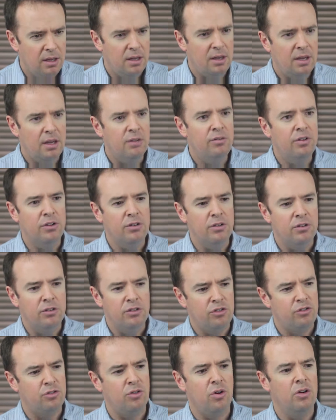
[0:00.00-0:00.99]
give it
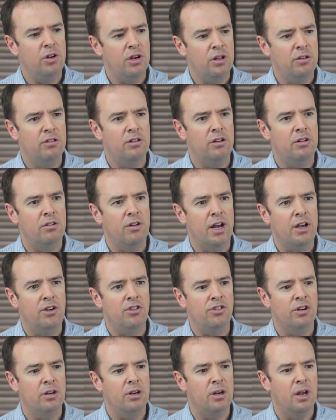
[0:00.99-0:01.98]
strong
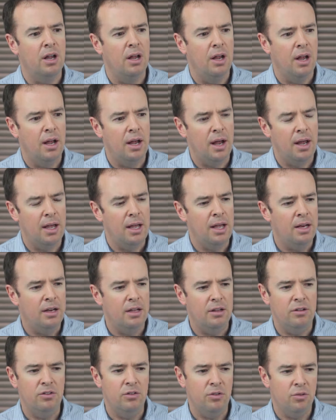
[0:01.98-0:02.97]
consideration. It
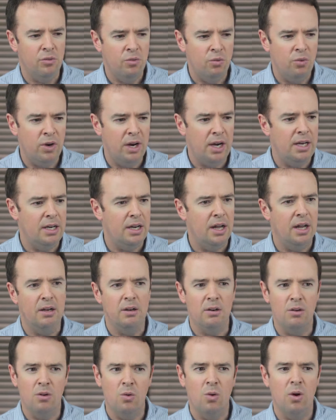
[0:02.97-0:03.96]
has really
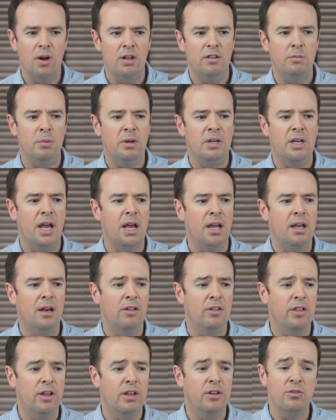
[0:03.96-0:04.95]
done quite
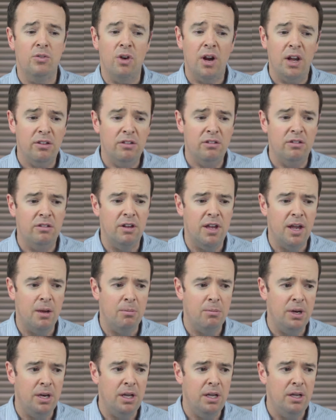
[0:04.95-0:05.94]
spectacular things for us as a
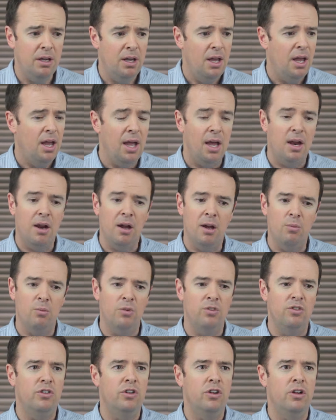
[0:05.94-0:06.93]
company, and I
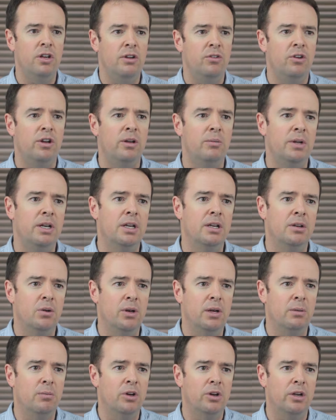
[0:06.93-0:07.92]
would certainly recommend it to
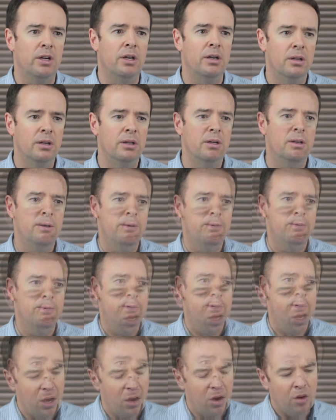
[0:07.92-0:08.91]
anybody.
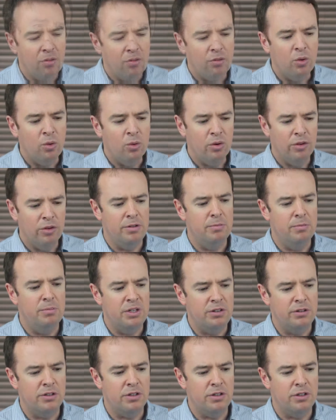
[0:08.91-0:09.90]
Of all of the
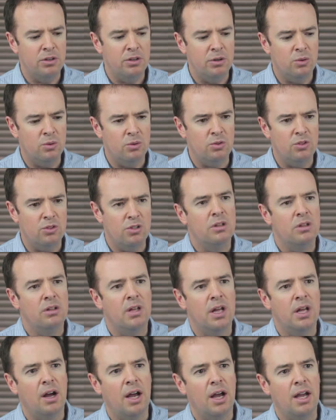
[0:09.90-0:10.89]
business tools
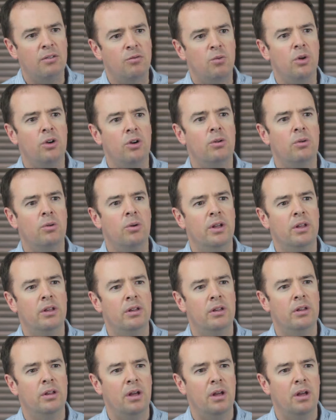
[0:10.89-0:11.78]
that I have worked with